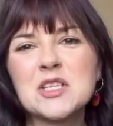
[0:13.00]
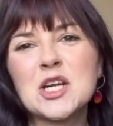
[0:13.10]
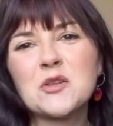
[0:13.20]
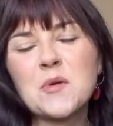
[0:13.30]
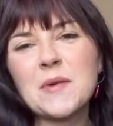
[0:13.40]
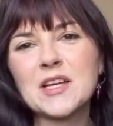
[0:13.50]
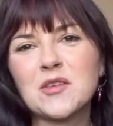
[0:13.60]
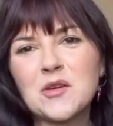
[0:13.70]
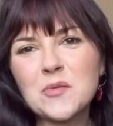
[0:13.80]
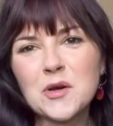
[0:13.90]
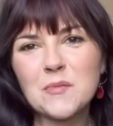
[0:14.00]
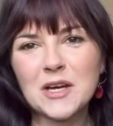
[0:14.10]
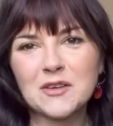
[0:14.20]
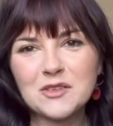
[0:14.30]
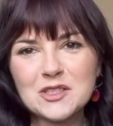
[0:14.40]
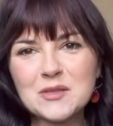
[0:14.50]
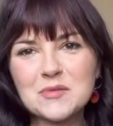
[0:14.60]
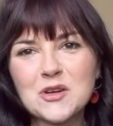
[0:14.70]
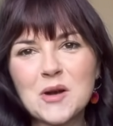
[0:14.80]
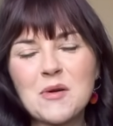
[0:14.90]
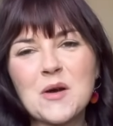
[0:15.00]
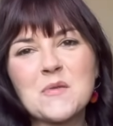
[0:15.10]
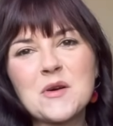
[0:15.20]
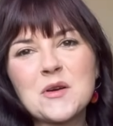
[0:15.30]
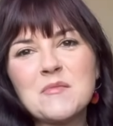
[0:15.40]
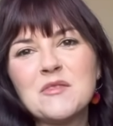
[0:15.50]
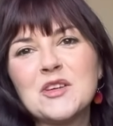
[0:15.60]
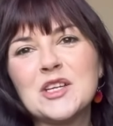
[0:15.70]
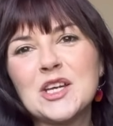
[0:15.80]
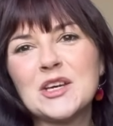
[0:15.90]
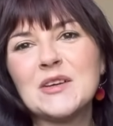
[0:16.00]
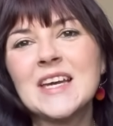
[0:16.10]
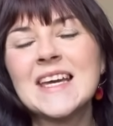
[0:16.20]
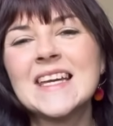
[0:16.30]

channel's What Back Sews. Welcome back if you're a subscriber and welcome if you're new.